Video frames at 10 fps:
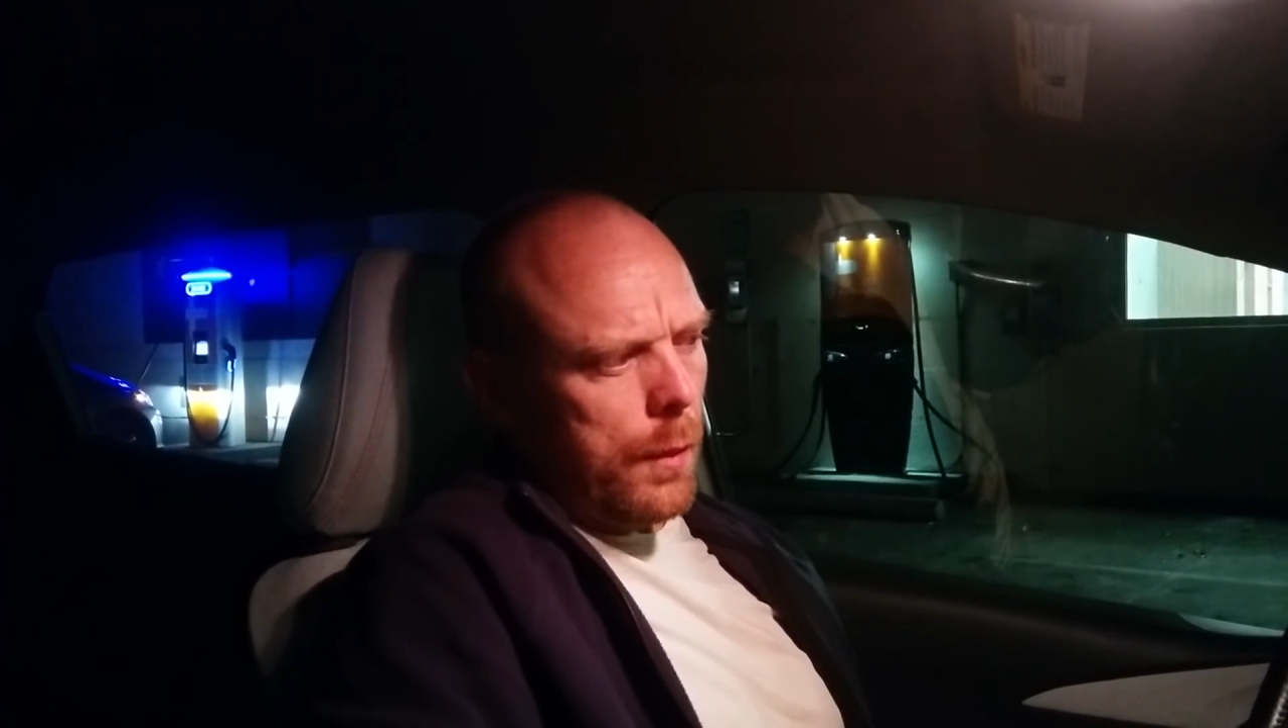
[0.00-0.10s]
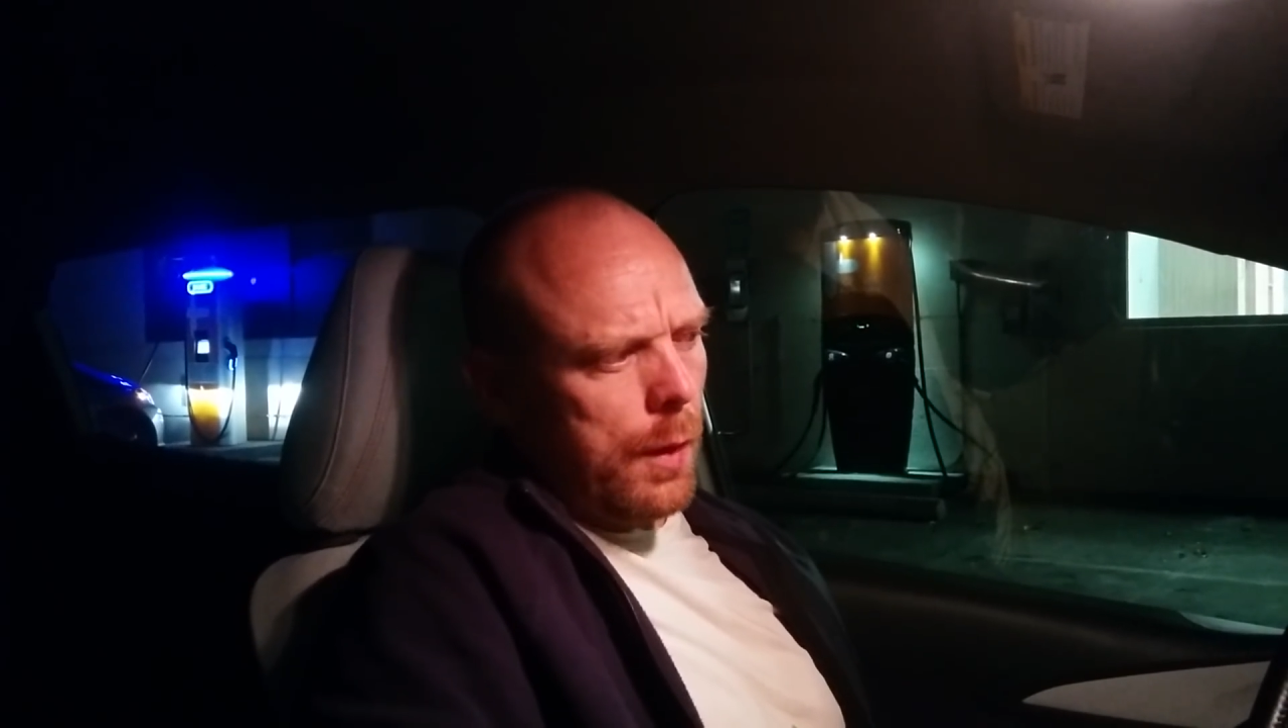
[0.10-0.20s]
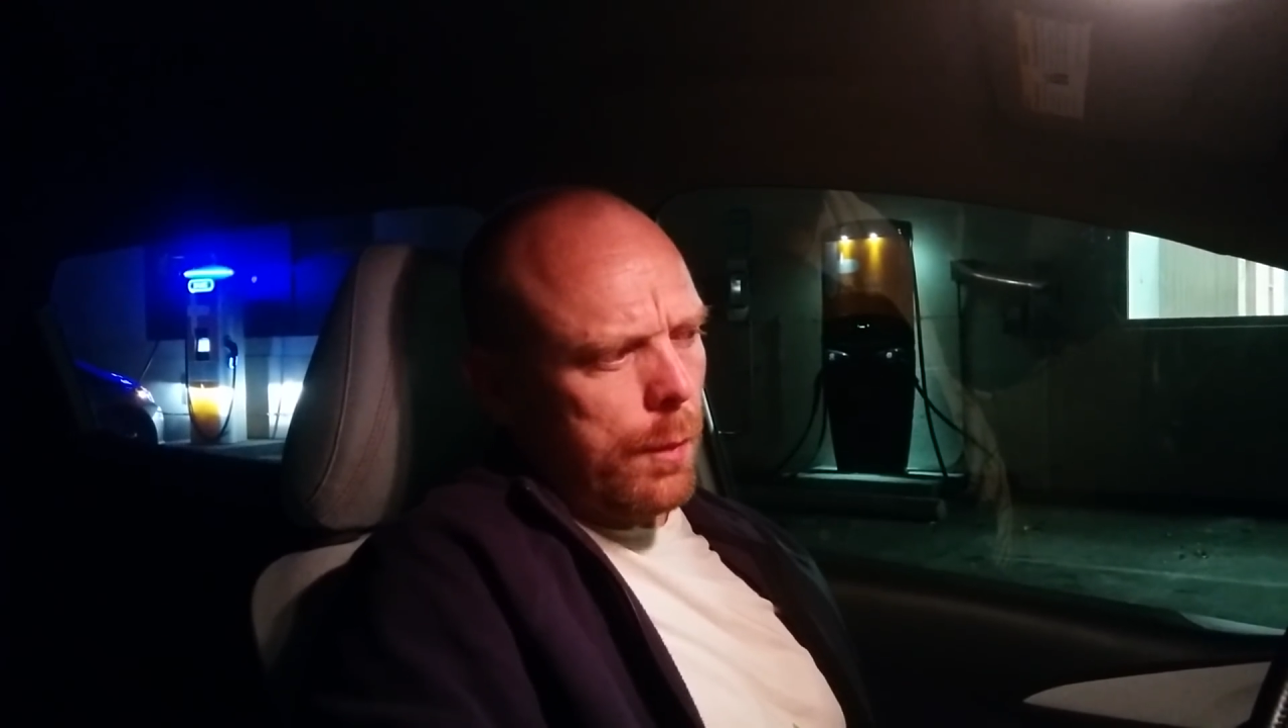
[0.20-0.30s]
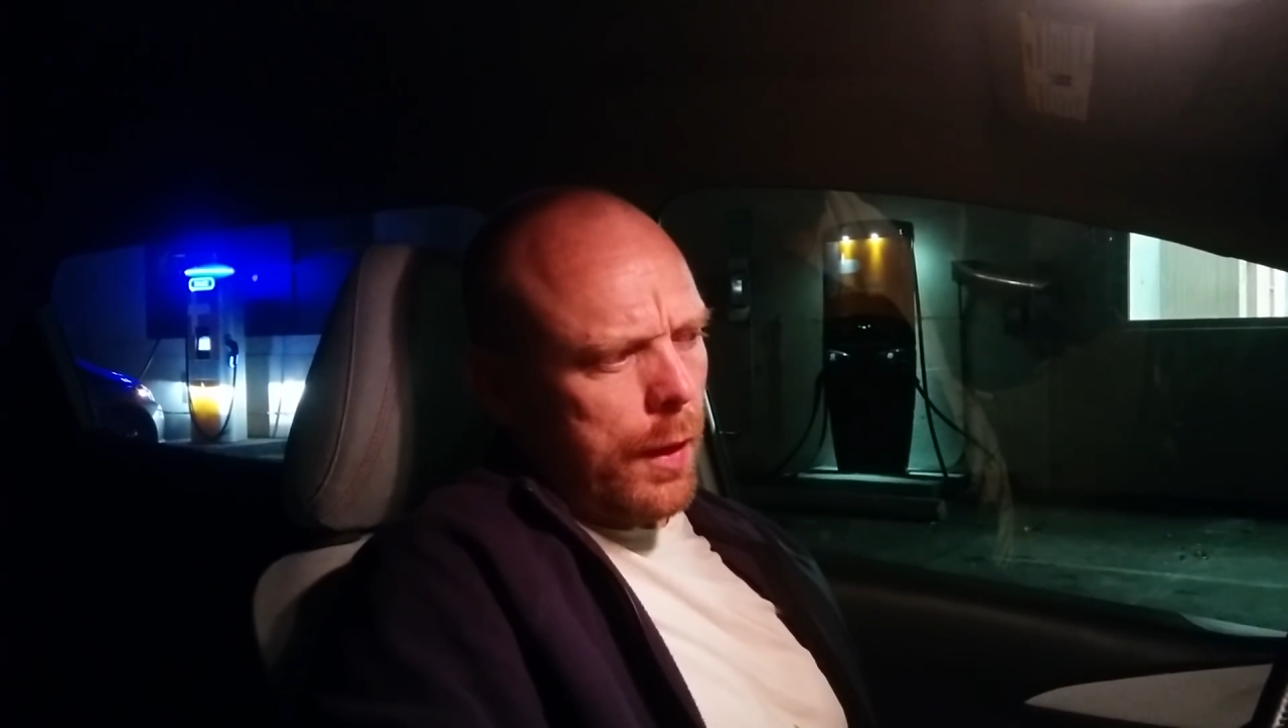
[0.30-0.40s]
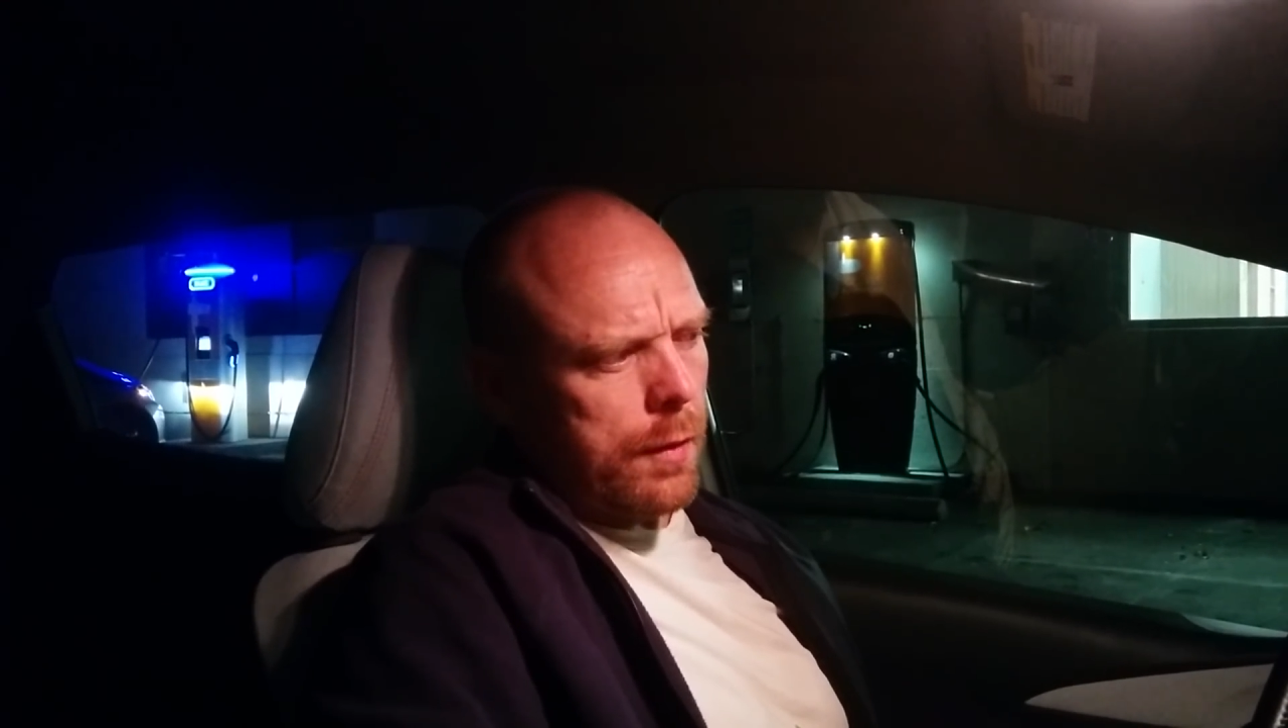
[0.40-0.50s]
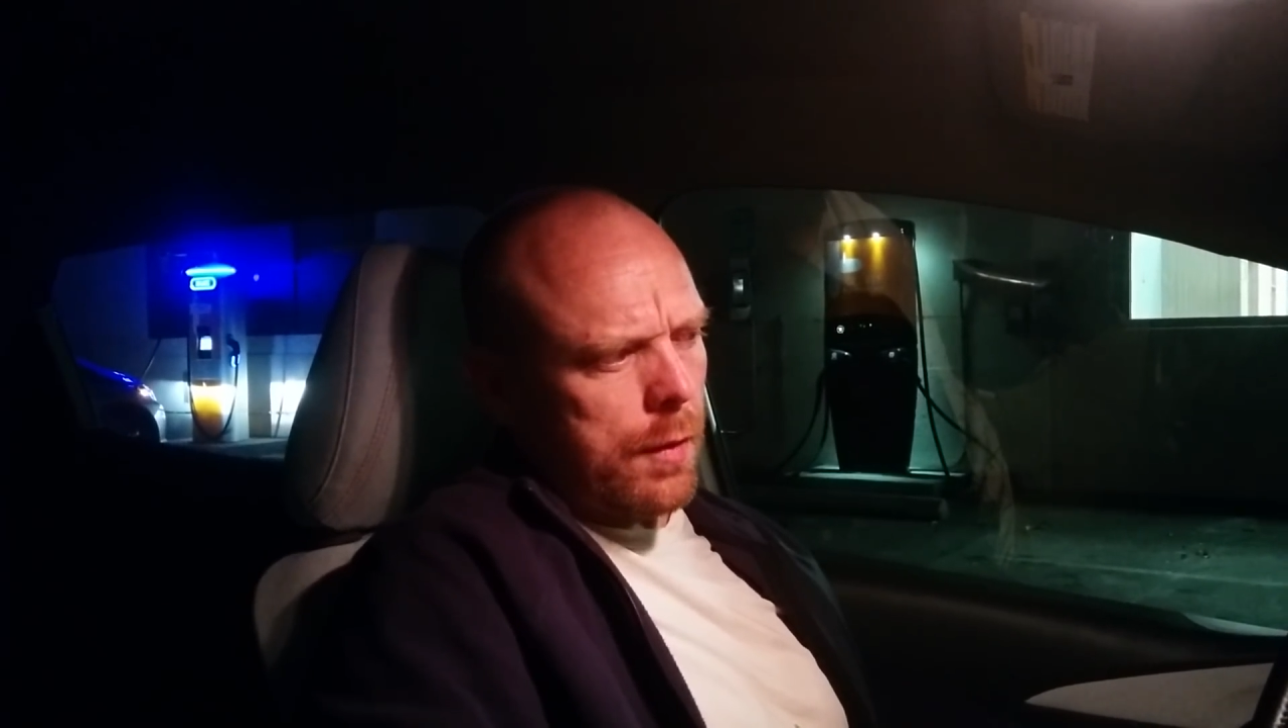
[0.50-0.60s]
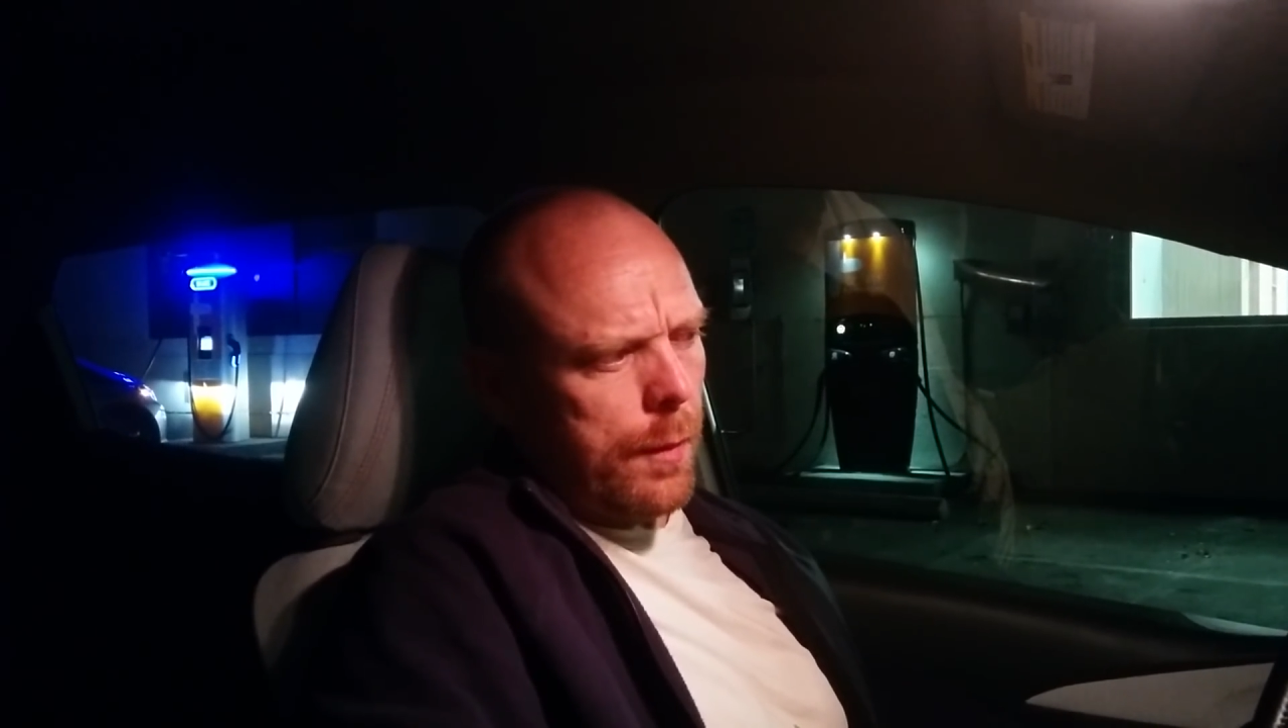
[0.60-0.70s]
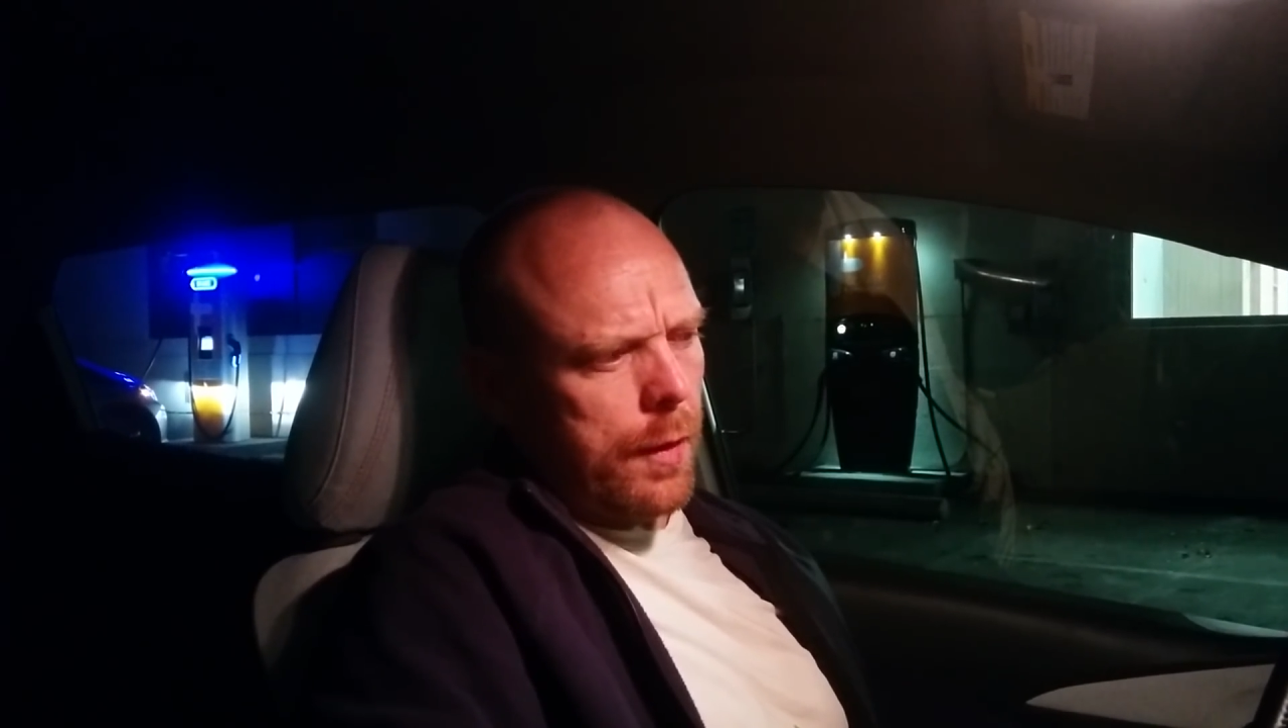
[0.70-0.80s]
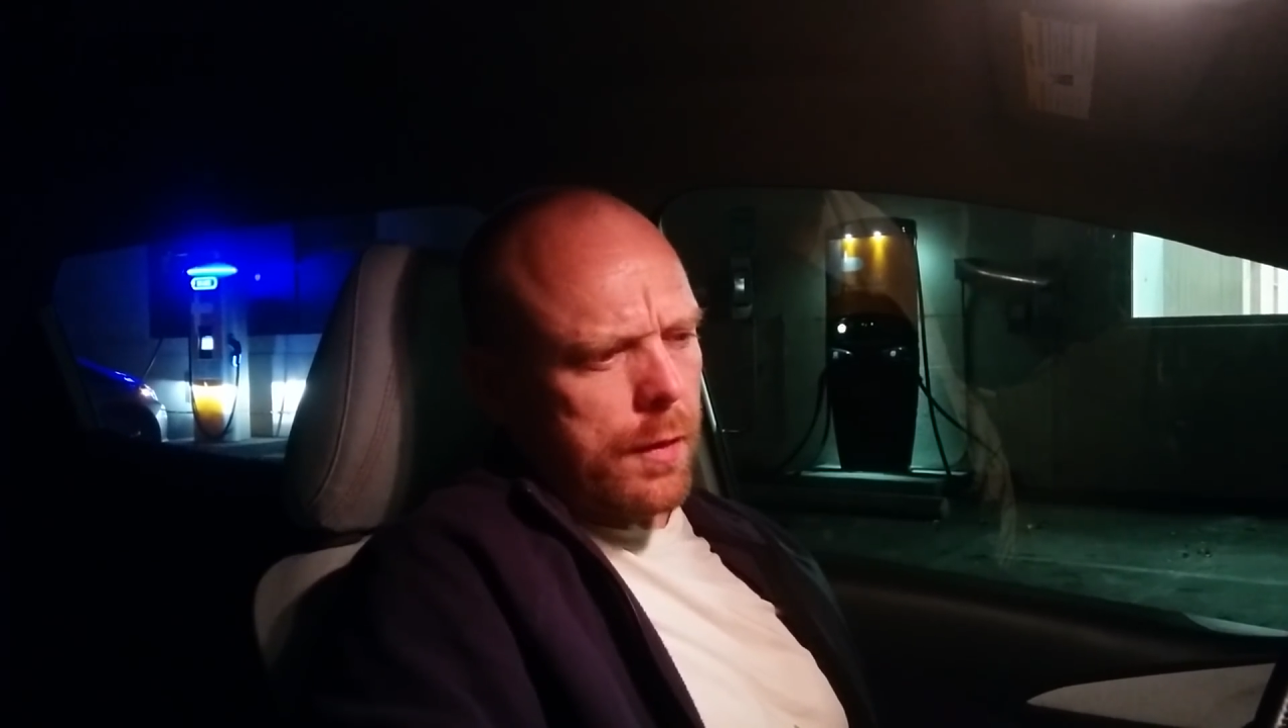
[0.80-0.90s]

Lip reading: But some